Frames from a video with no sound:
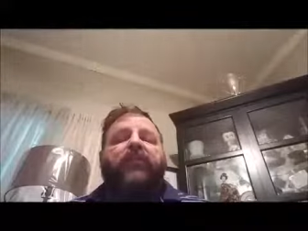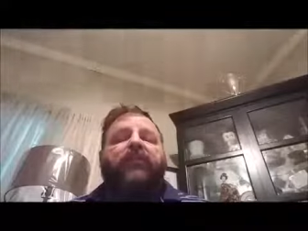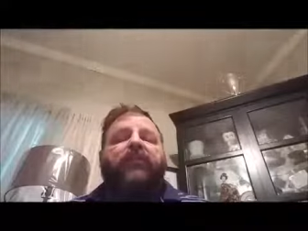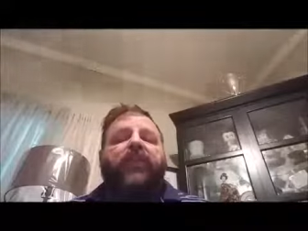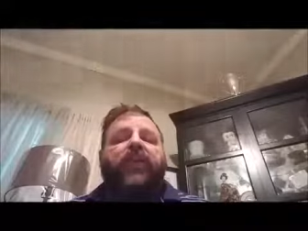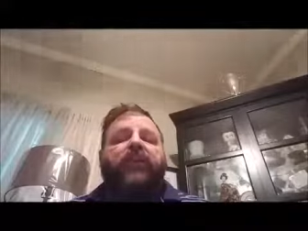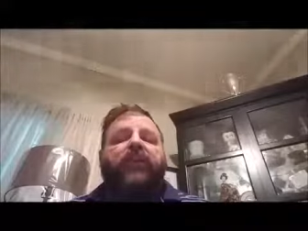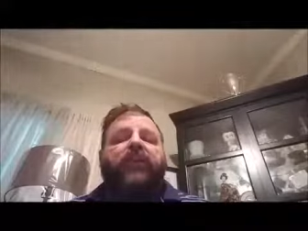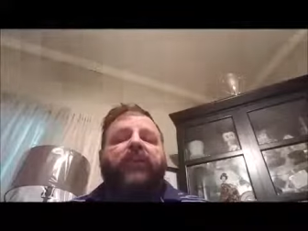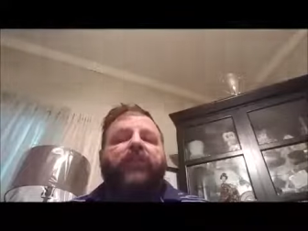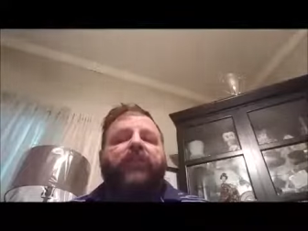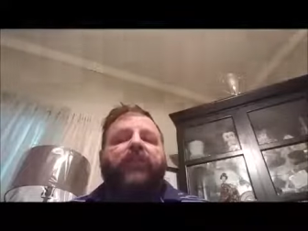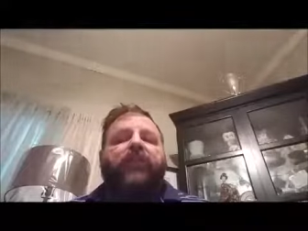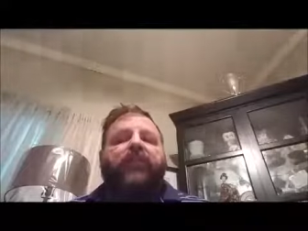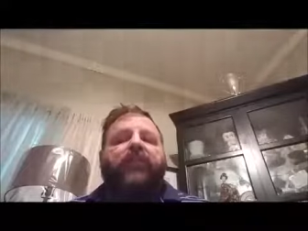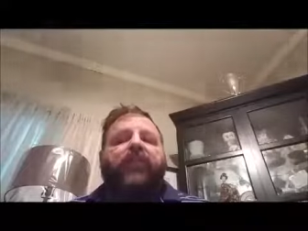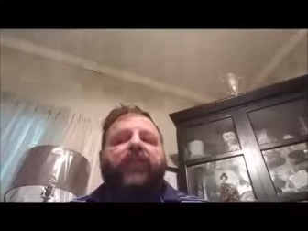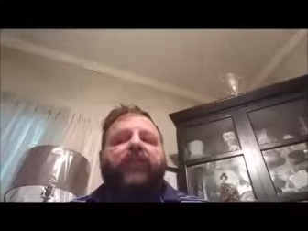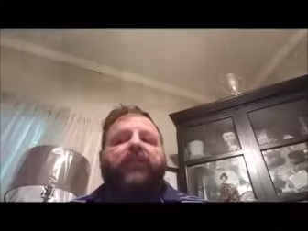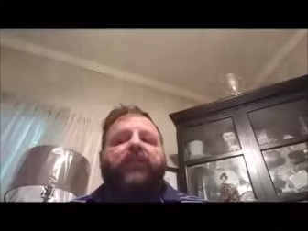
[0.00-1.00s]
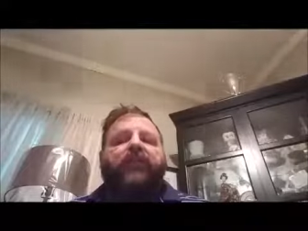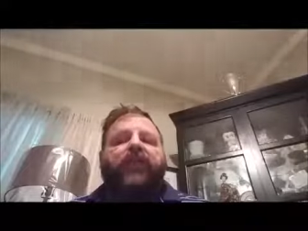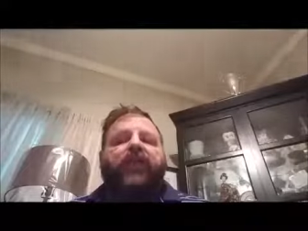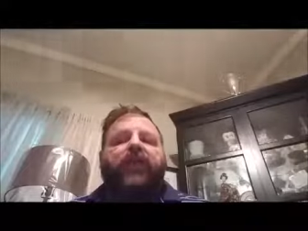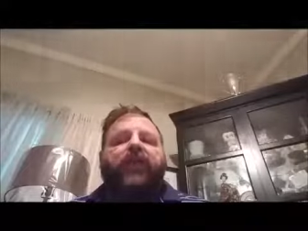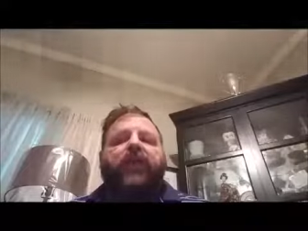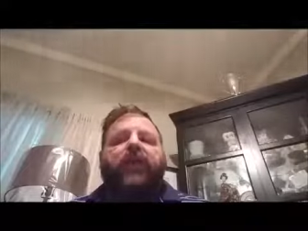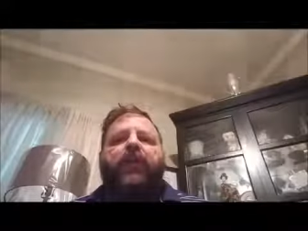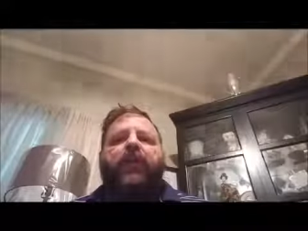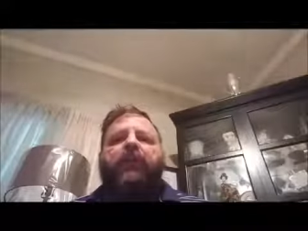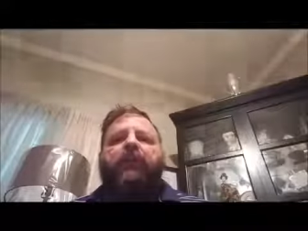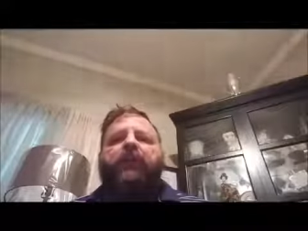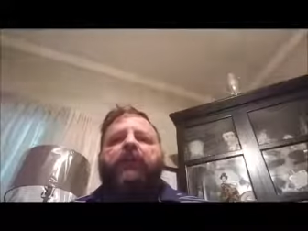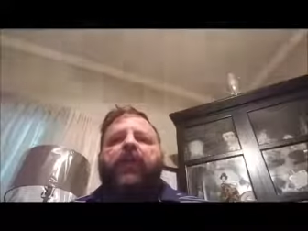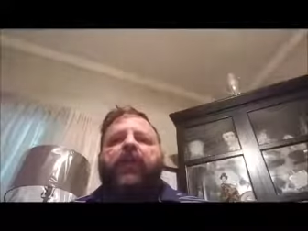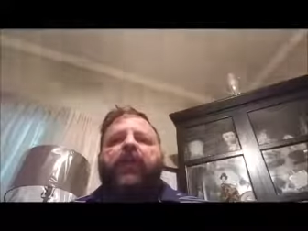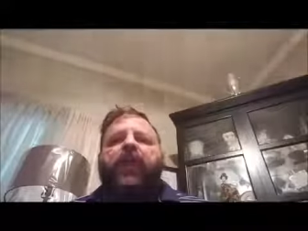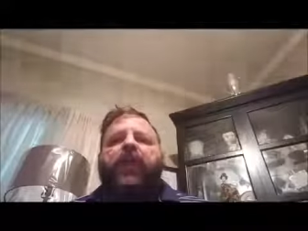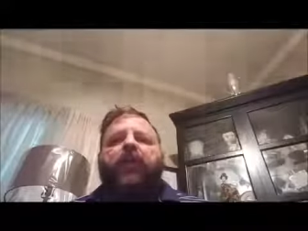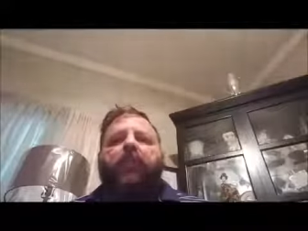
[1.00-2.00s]
desire to get better every day,
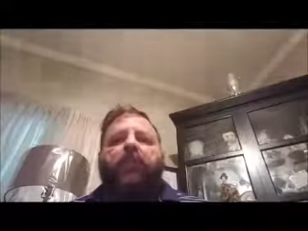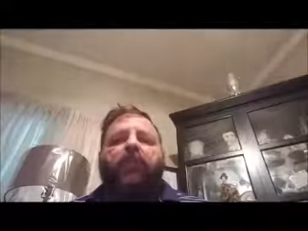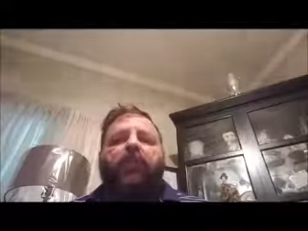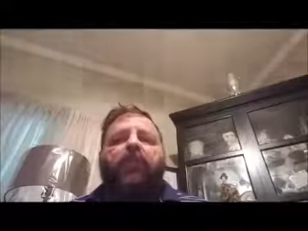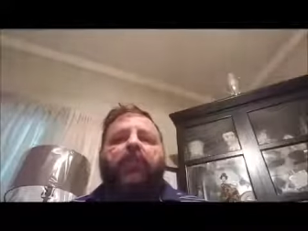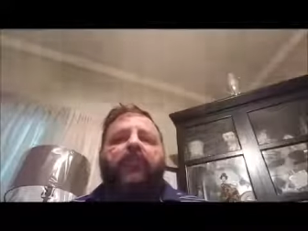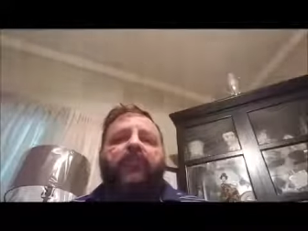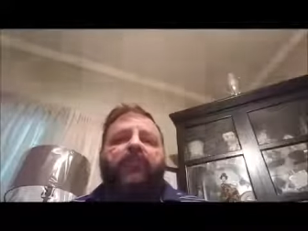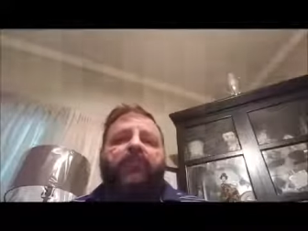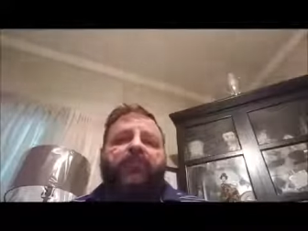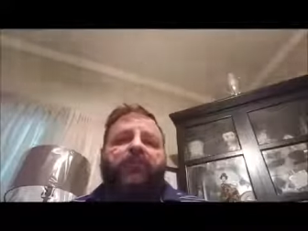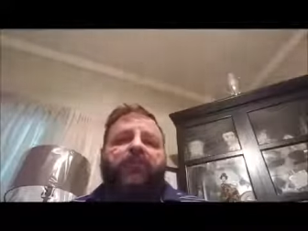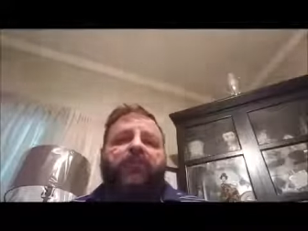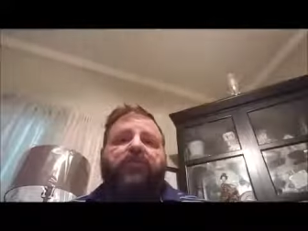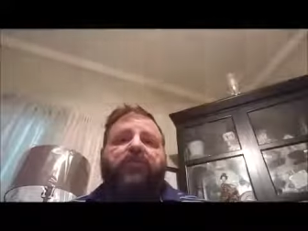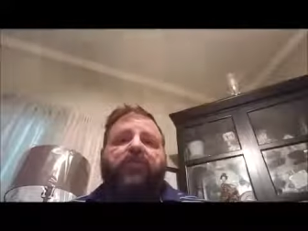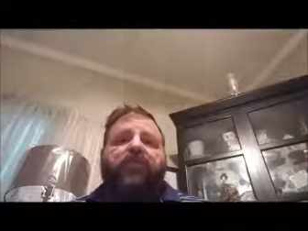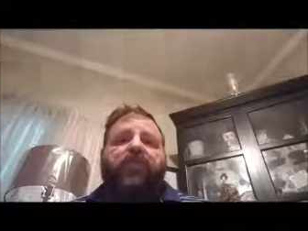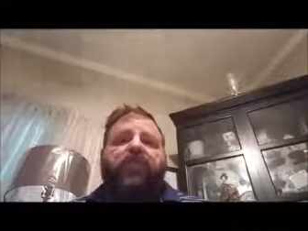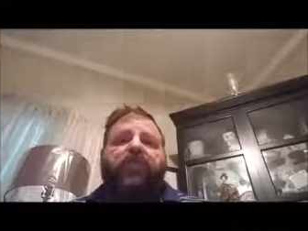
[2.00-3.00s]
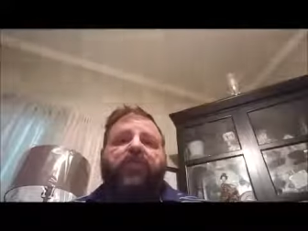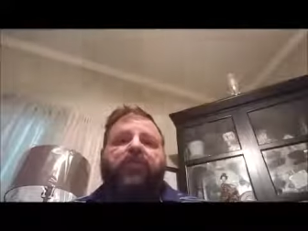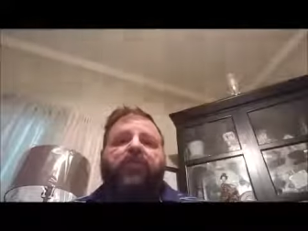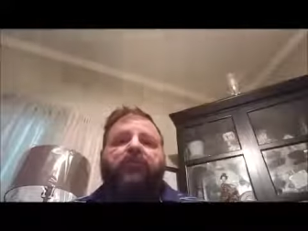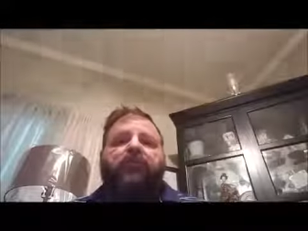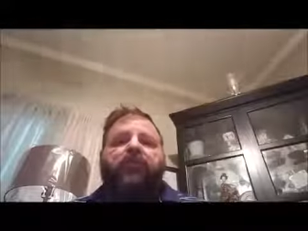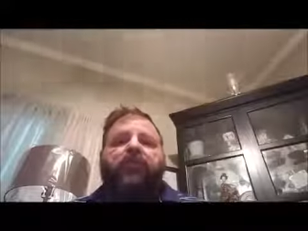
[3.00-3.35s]
and a willingness to be trained.